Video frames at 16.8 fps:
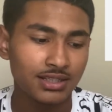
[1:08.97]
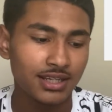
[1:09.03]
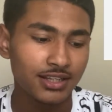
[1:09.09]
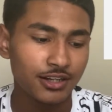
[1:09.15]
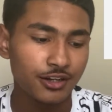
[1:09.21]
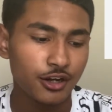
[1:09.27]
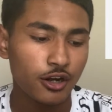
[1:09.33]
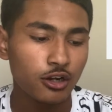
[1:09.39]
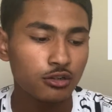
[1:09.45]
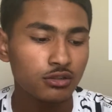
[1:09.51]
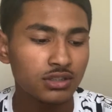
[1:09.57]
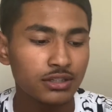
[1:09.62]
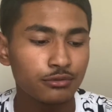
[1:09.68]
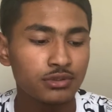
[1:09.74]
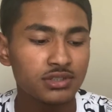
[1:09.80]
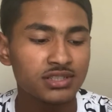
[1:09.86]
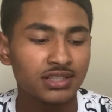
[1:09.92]
and they're
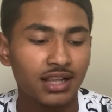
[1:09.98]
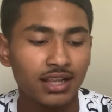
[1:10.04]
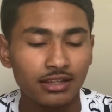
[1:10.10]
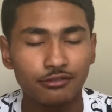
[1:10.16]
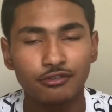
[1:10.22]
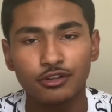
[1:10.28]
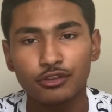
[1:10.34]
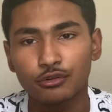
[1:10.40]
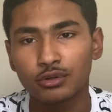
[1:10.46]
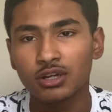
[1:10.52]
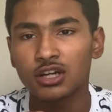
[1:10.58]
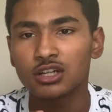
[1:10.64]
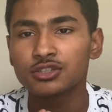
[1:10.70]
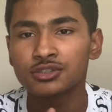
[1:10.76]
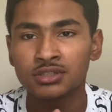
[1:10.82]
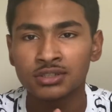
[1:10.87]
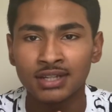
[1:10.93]
currently reselling for
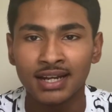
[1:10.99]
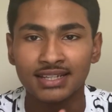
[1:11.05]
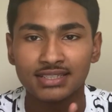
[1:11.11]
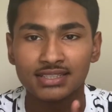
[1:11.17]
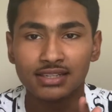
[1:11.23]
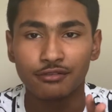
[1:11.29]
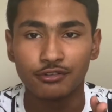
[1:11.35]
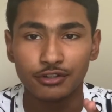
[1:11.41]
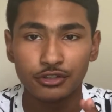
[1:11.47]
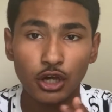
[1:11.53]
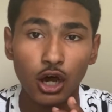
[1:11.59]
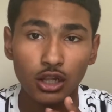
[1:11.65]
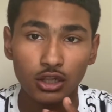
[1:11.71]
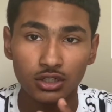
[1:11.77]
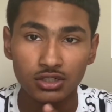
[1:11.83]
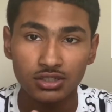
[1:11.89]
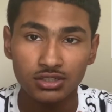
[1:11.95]

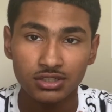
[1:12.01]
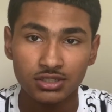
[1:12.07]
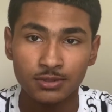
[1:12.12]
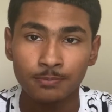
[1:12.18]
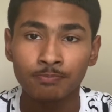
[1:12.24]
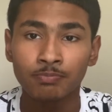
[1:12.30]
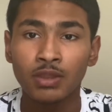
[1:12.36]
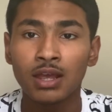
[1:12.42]
$397.